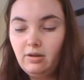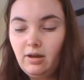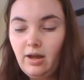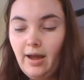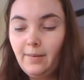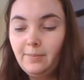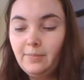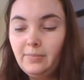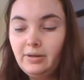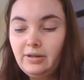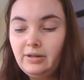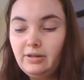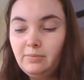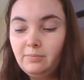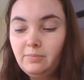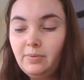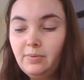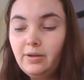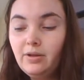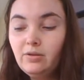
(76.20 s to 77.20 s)
how many
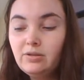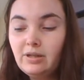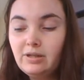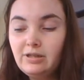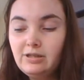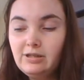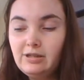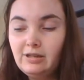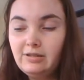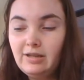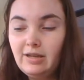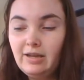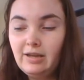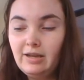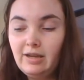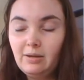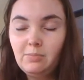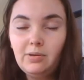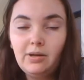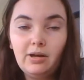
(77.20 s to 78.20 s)
pills I need to
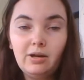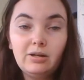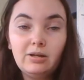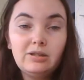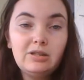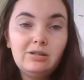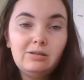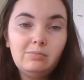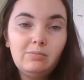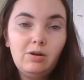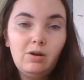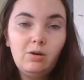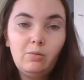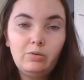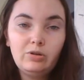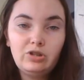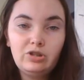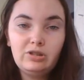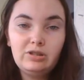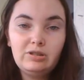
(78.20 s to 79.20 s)
take in paracetamol,
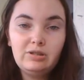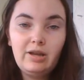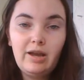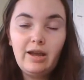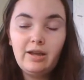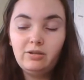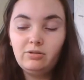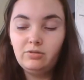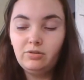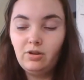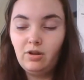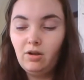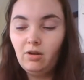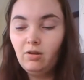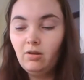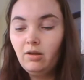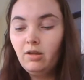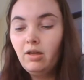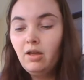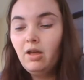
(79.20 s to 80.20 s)
which is
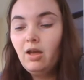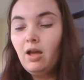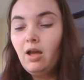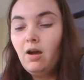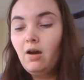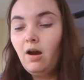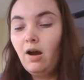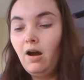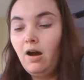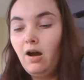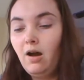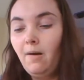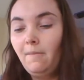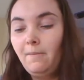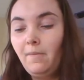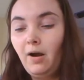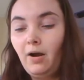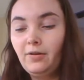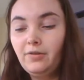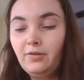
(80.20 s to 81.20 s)
Tylenol,
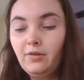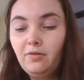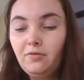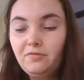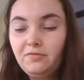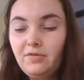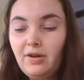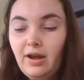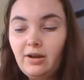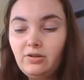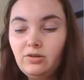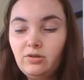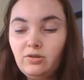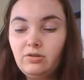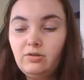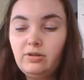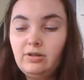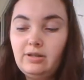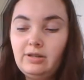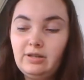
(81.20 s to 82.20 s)
our known
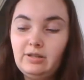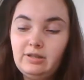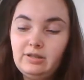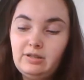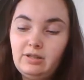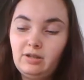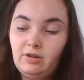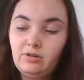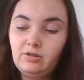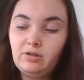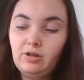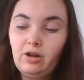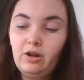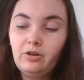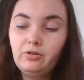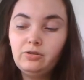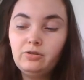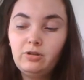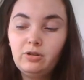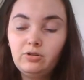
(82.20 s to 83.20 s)
factor is there's
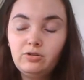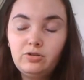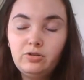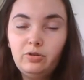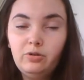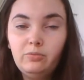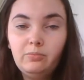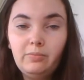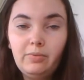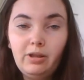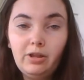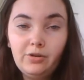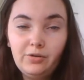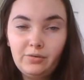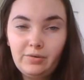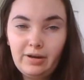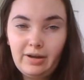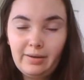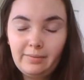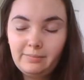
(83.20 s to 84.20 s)
102
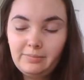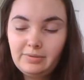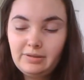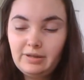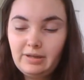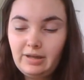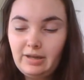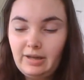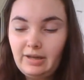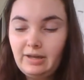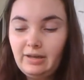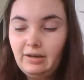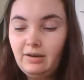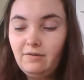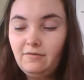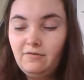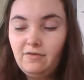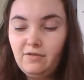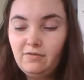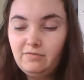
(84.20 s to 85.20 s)
milligrams in
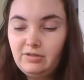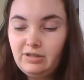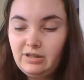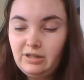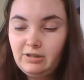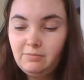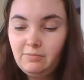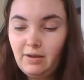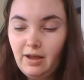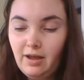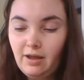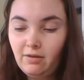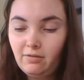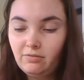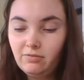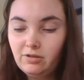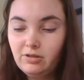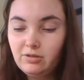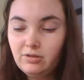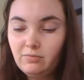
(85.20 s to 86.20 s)
15
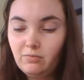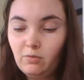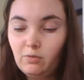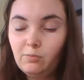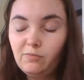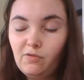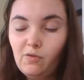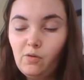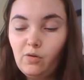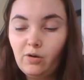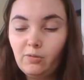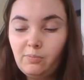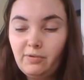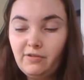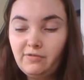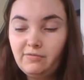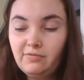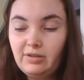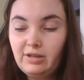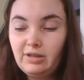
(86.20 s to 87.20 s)
pounds, for
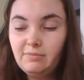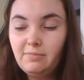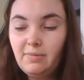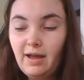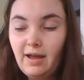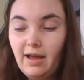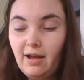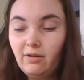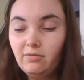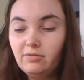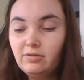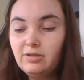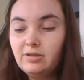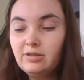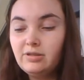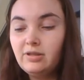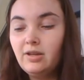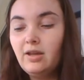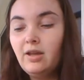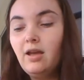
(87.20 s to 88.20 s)
15
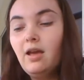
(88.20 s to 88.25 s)
pounds.